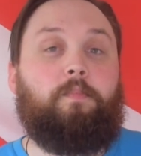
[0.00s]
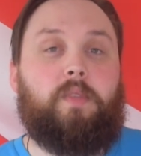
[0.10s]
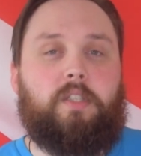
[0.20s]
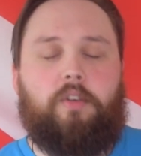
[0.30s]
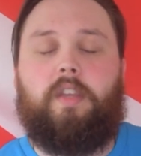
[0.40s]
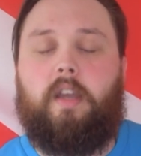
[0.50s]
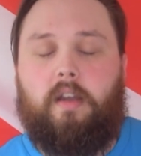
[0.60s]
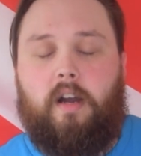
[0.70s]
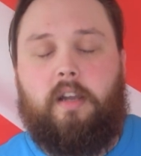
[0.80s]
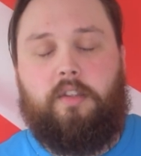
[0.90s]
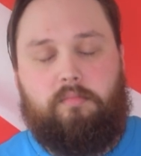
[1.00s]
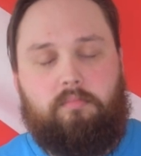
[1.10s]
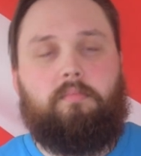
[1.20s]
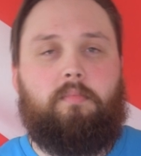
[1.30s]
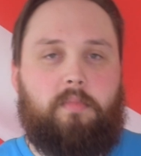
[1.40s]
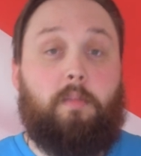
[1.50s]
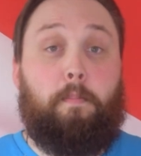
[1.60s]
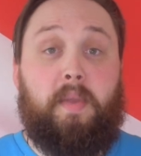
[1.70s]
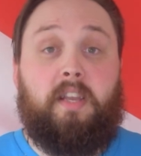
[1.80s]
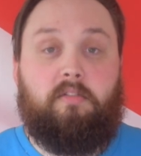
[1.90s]
So yeah,
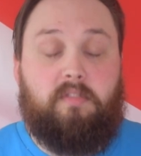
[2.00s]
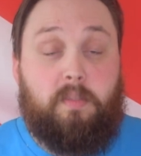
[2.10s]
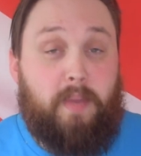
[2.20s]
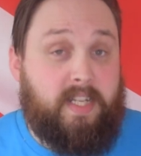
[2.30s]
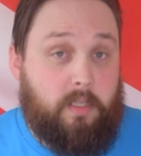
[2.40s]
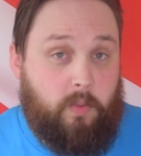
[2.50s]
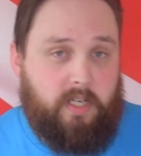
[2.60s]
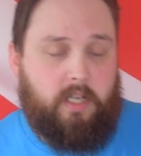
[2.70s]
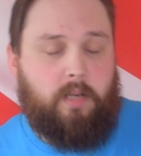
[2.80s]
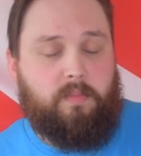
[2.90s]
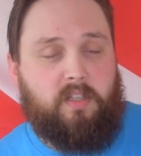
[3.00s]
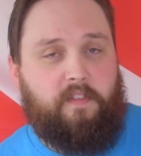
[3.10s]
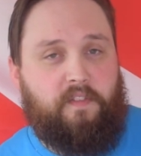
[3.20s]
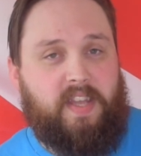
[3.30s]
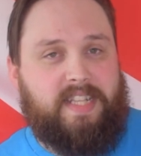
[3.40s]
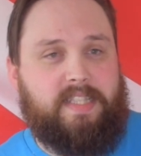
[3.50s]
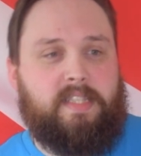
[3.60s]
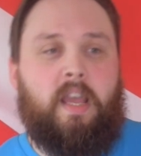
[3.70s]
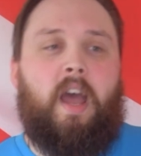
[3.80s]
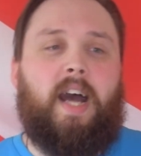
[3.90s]
bigger is better when it comes to fins,